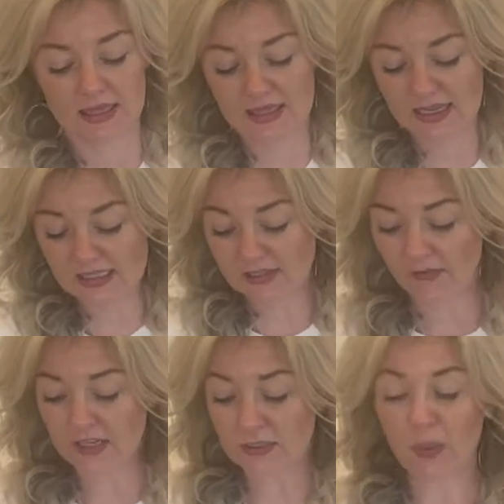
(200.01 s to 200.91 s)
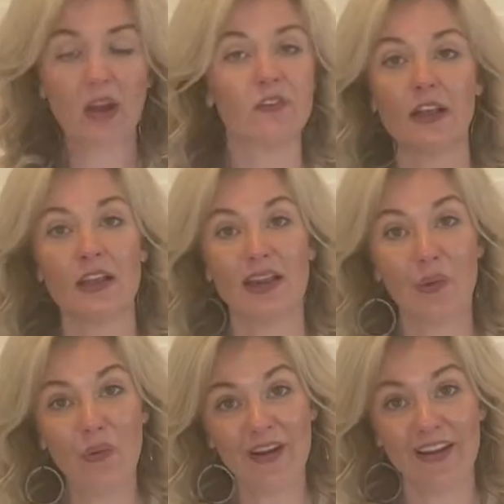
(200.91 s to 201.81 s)
this fits perfectly
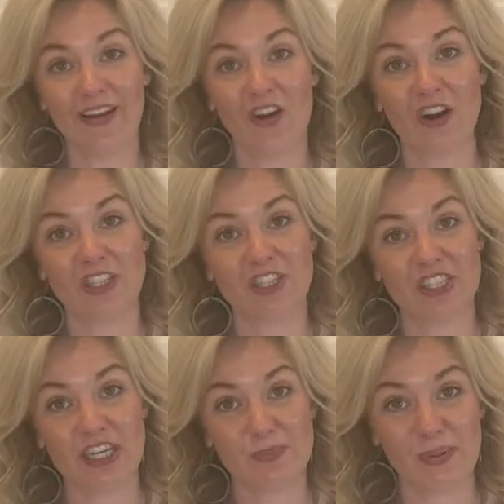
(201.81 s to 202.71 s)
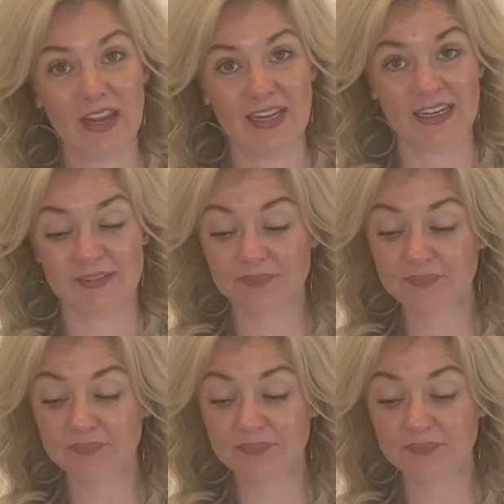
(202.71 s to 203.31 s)
on our sheet pan,